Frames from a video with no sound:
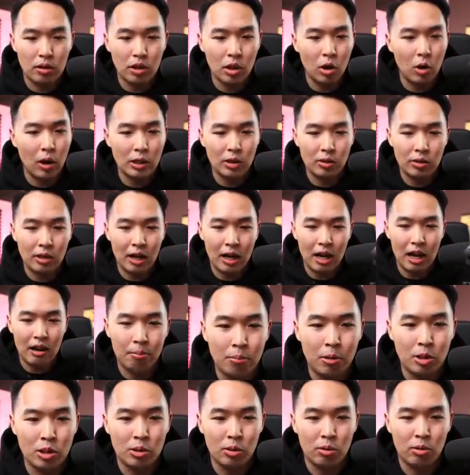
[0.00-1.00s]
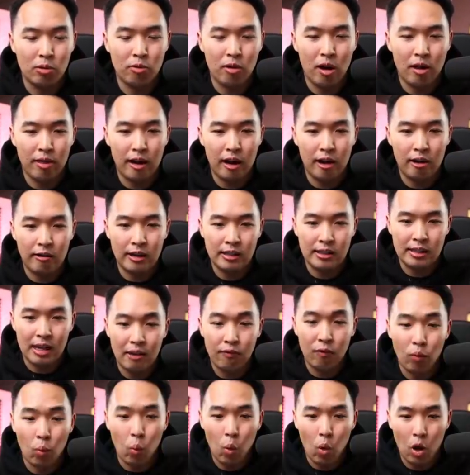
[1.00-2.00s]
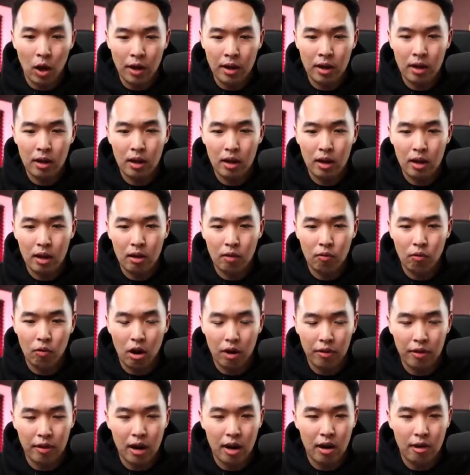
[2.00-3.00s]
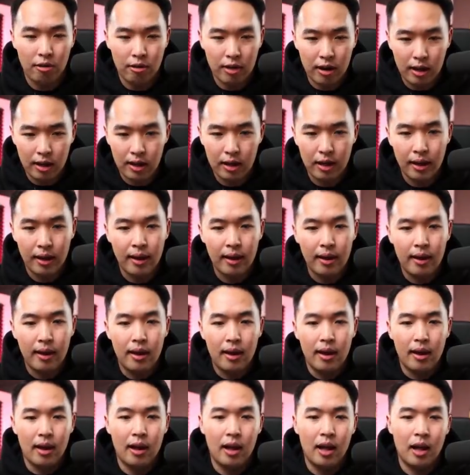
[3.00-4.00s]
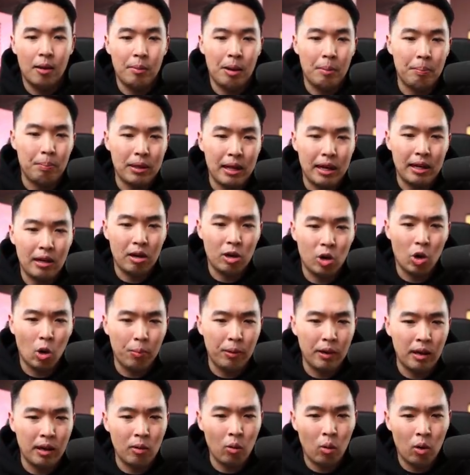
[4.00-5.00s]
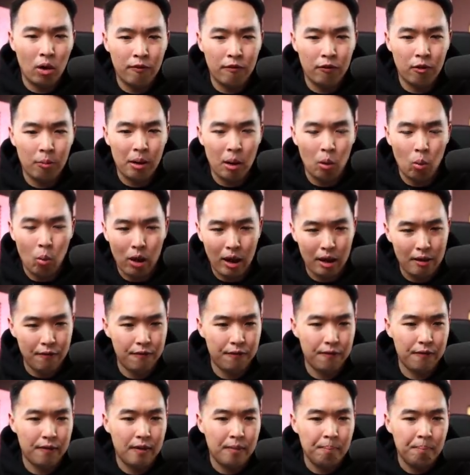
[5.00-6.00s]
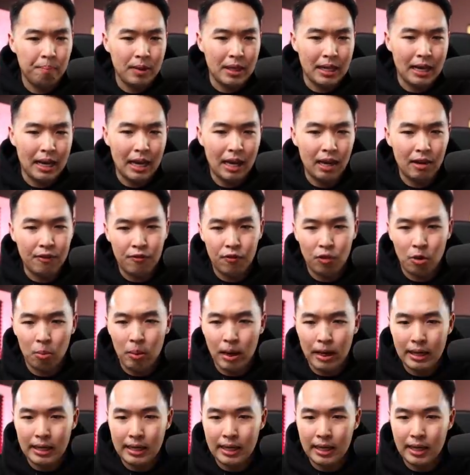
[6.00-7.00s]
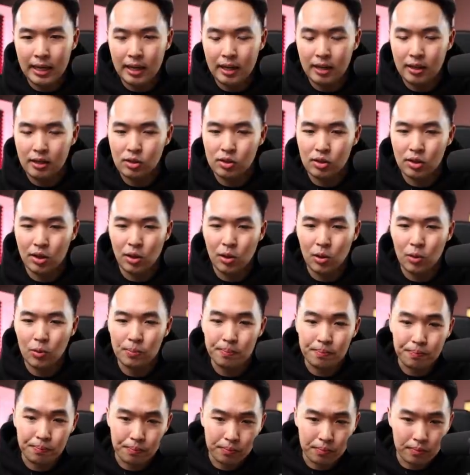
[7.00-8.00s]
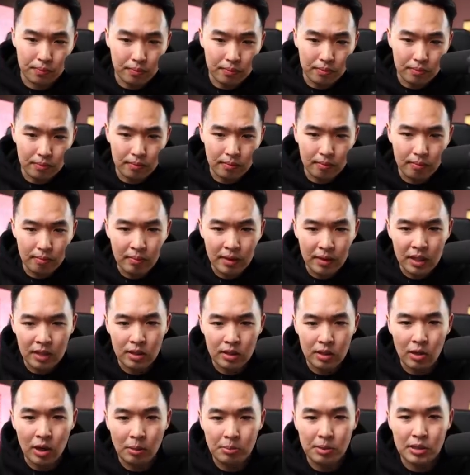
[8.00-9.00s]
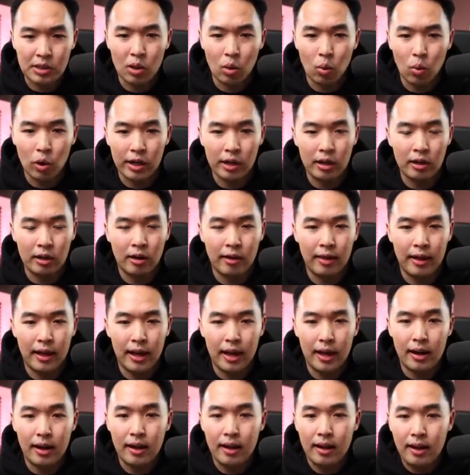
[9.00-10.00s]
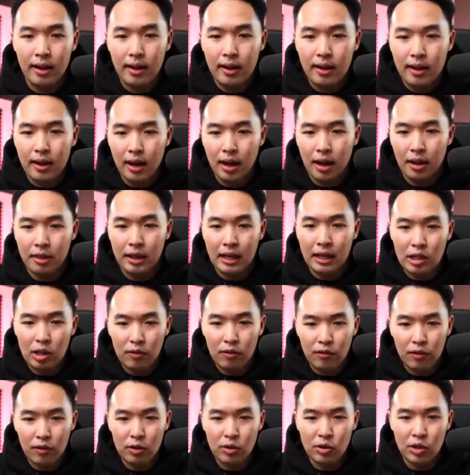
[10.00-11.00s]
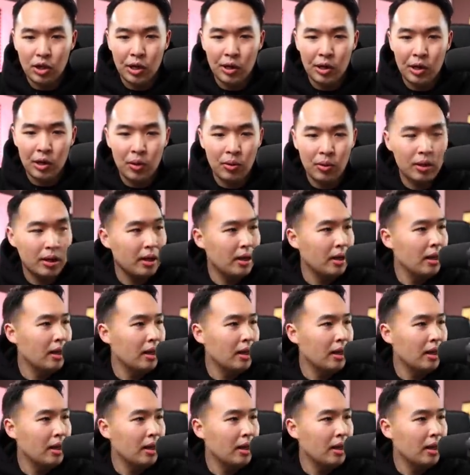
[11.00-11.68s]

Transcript: No, I do not have multiple Roth IRAs. I have one Roth IRA. Um, I'm planning on opening one for my wife and for my kid. So, you know, I'm still working on that. Uh, thank you for the dono.